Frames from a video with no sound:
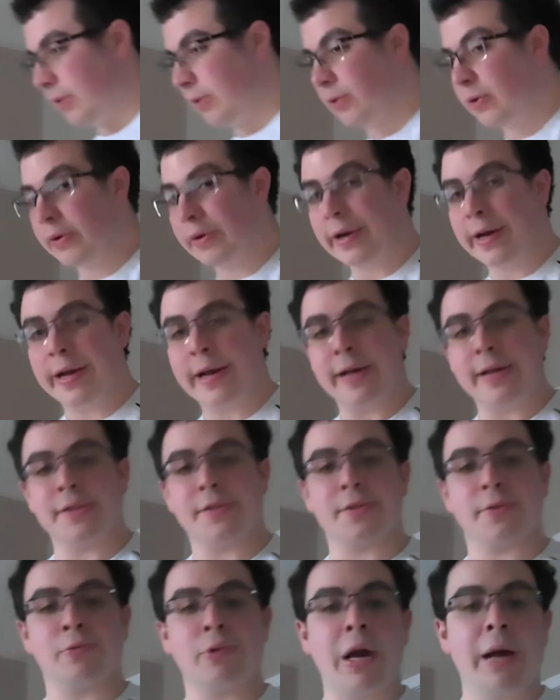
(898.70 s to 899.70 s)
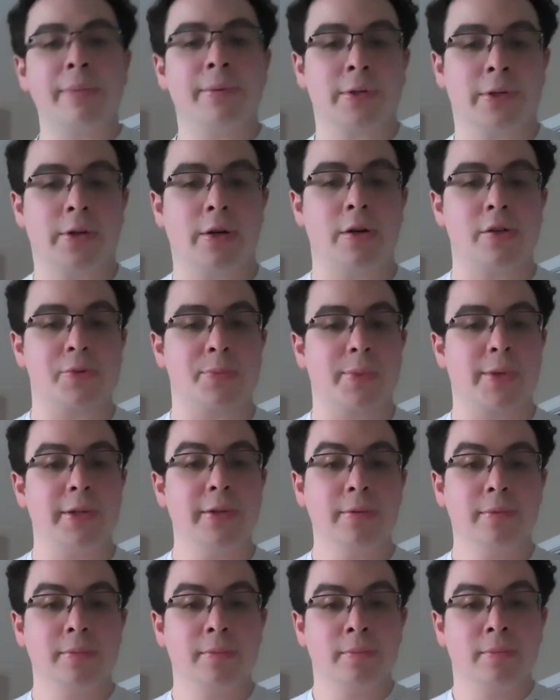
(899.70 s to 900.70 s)
or as Robin calls
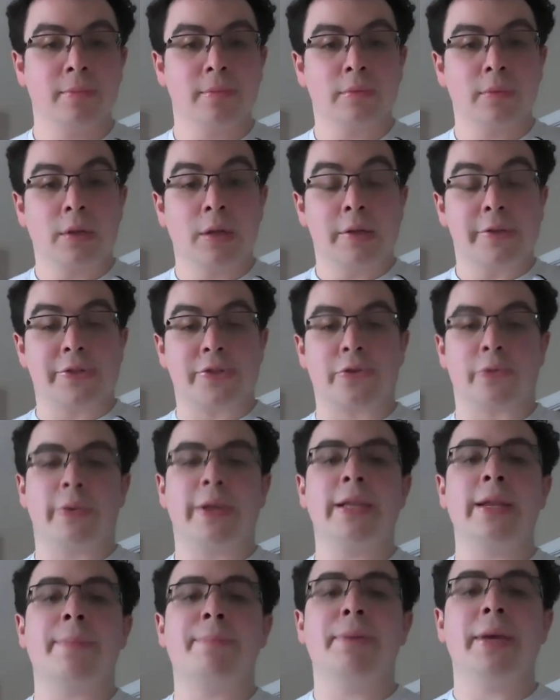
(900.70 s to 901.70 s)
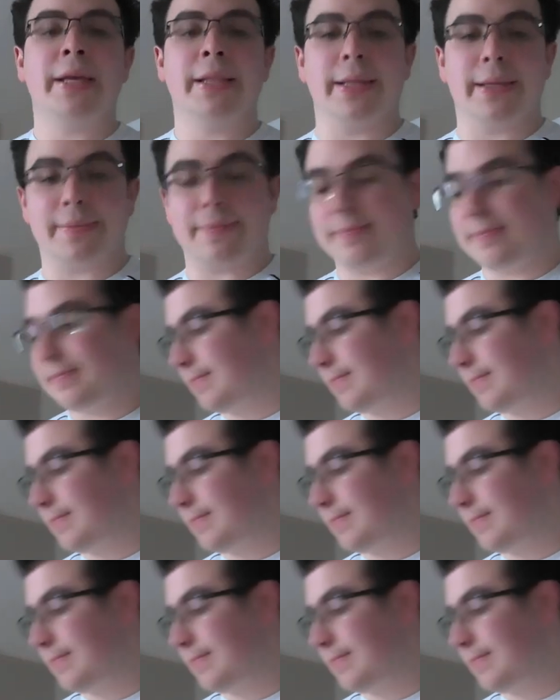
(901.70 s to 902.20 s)
me, Serena Piglet.